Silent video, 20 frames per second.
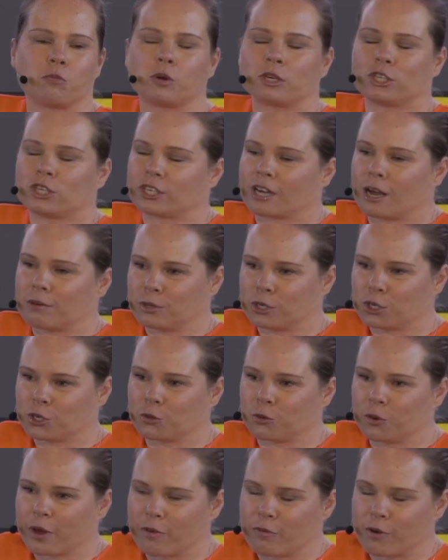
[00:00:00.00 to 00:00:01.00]
which I'm
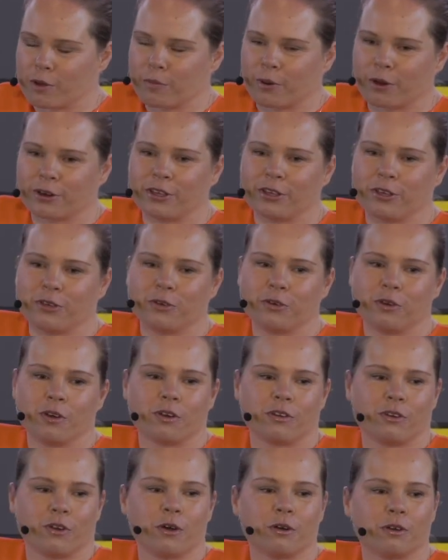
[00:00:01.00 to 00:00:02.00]
sure everybody
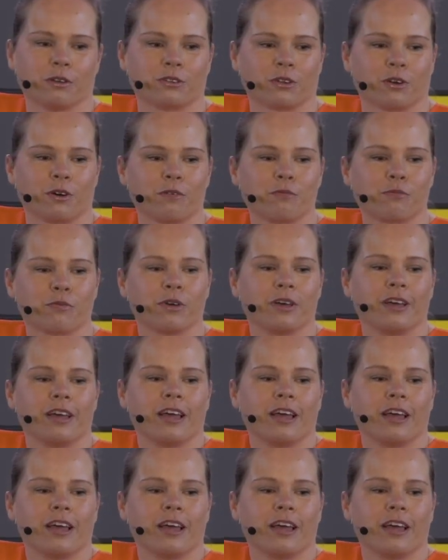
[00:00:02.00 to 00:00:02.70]
knows of.